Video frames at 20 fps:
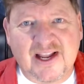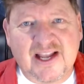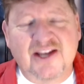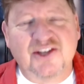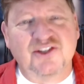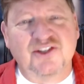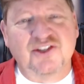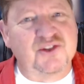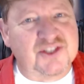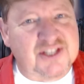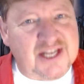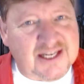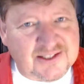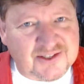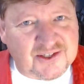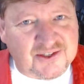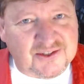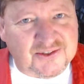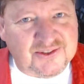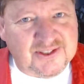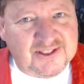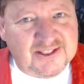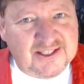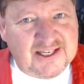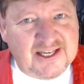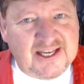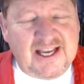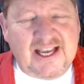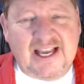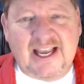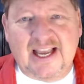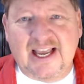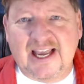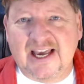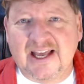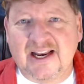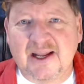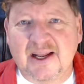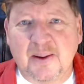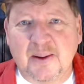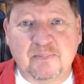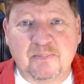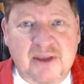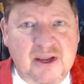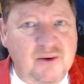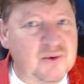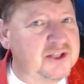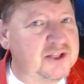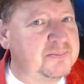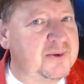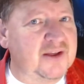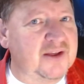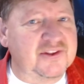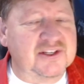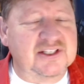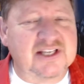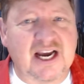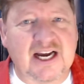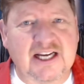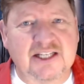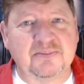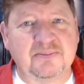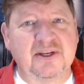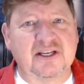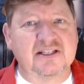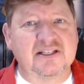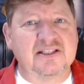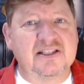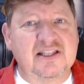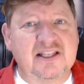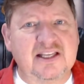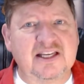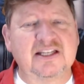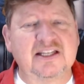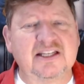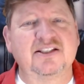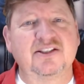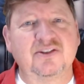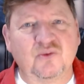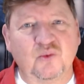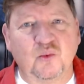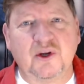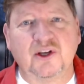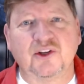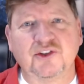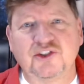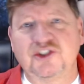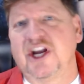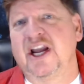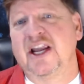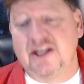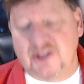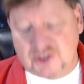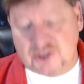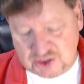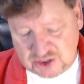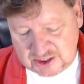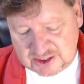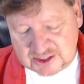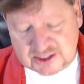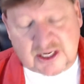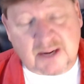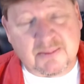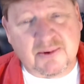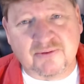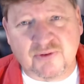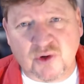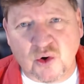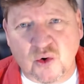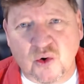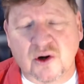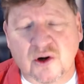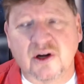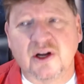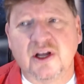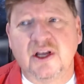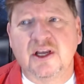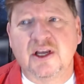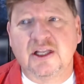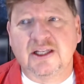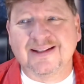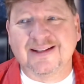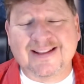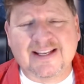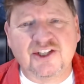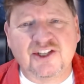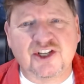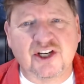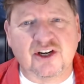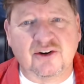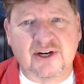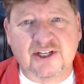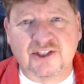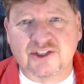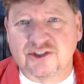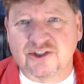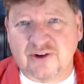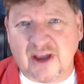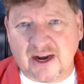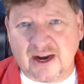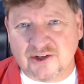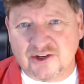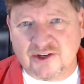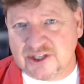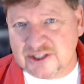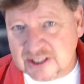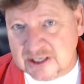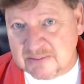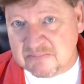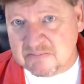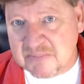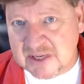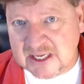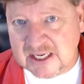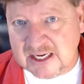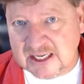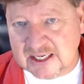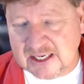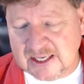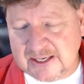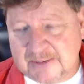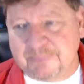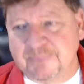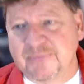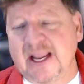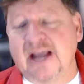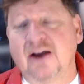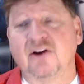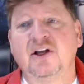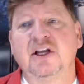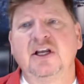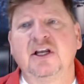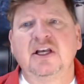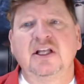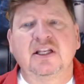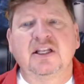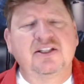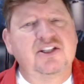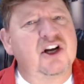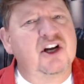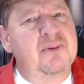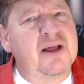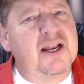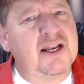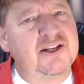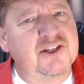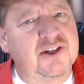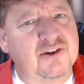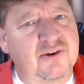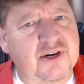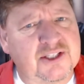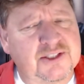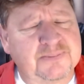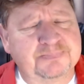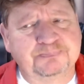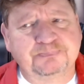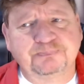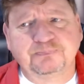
So stay tuned and be with me on this, guys, because this will change some of your lead generation strategies immediately. Now, let's talk about lead generation.